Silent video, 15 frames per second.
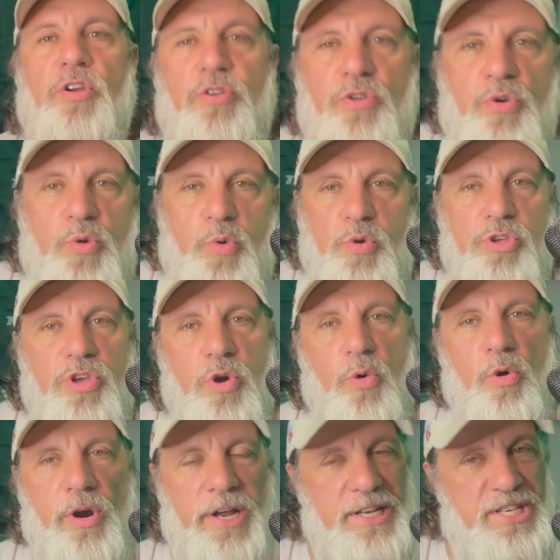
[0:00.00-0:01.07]
New
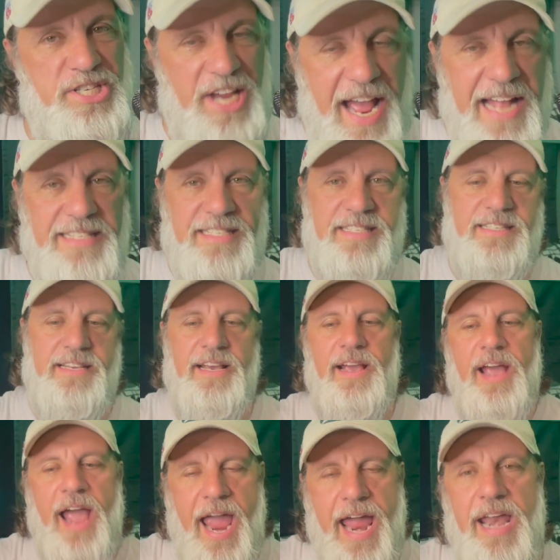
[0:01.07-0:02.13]
York Jets
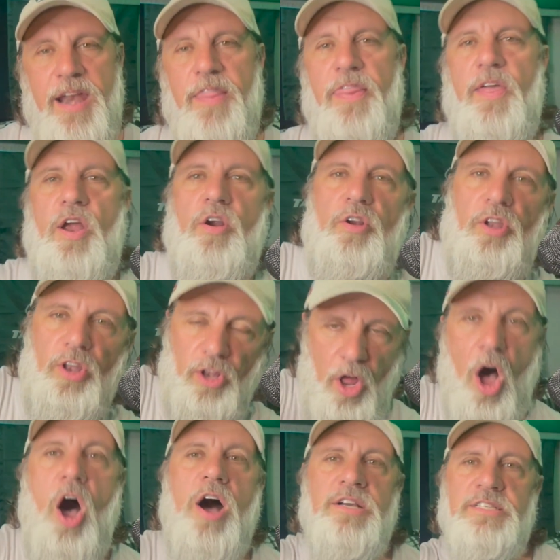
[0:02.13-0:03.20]
and their
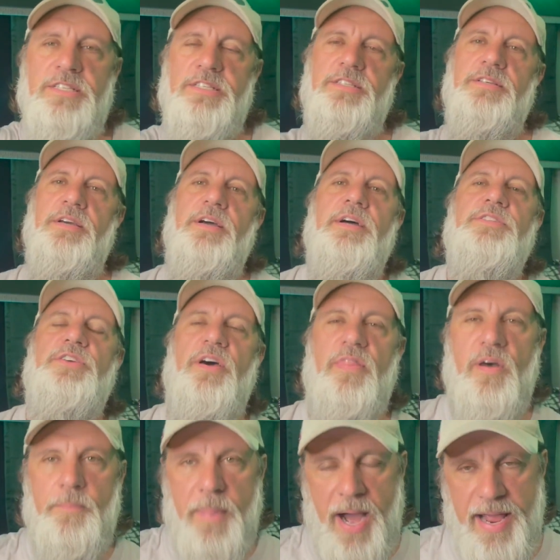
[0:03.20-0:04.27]
loss to
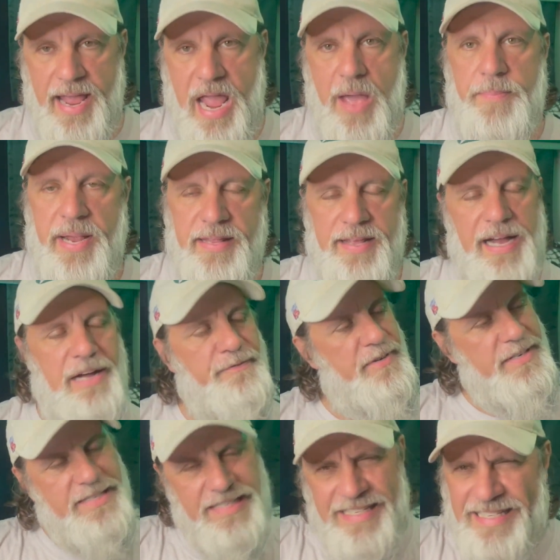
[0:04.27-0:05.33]
the Miami
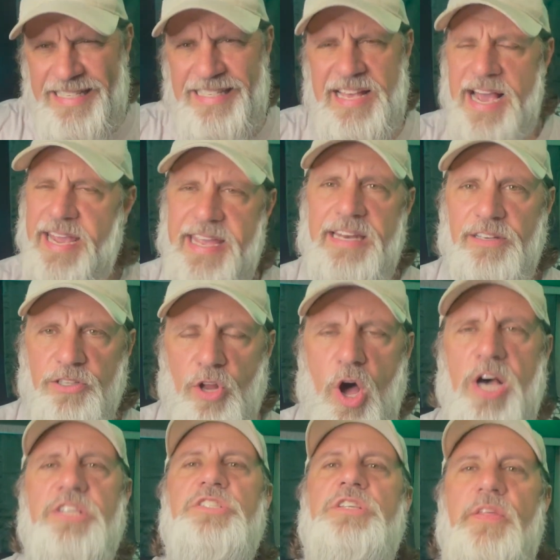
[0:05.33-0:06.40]
Dolphins, the second
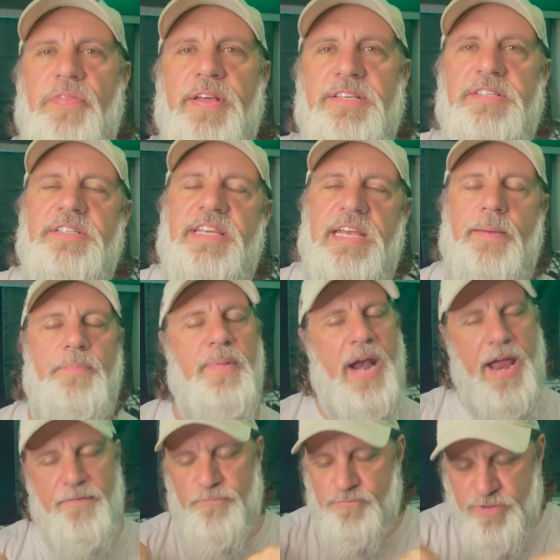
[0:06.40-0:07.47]
loss to this team that
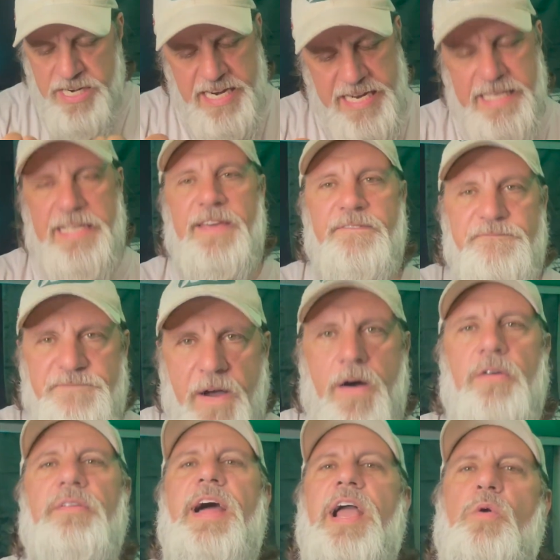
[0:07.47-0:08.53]
I really
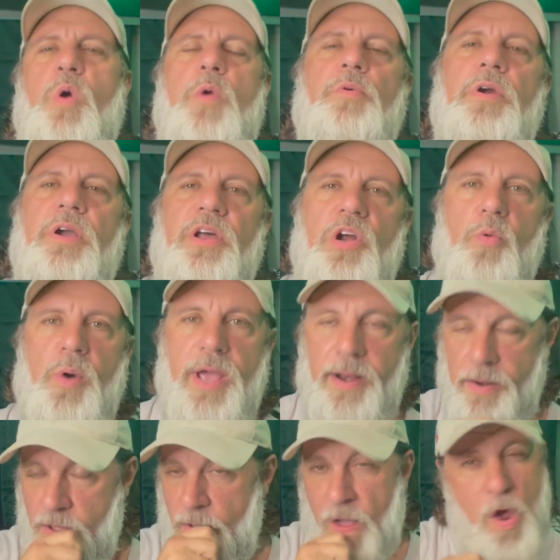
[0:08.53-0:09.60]
felt like we were going to
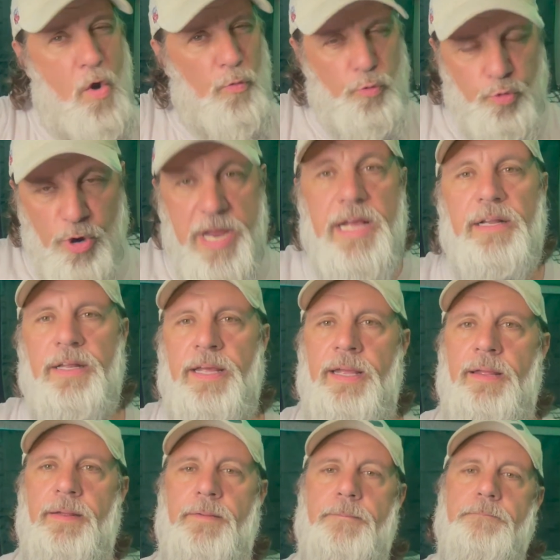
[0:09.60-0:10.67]
win. Really.
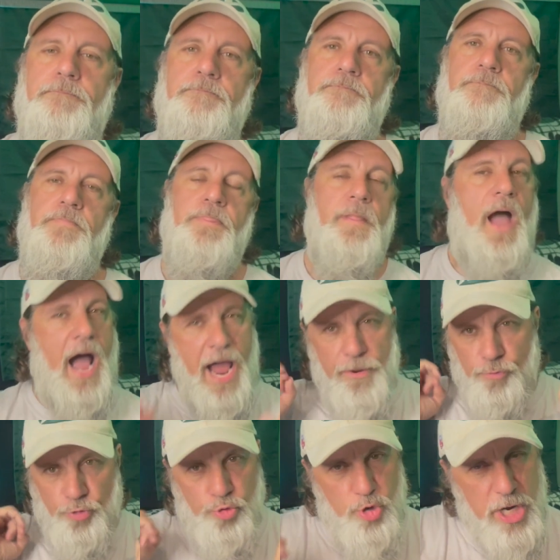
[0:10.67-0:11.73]
I
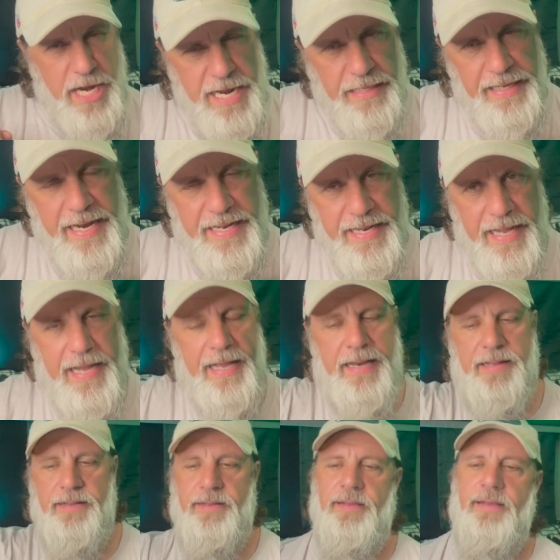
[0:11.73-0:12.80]
really did.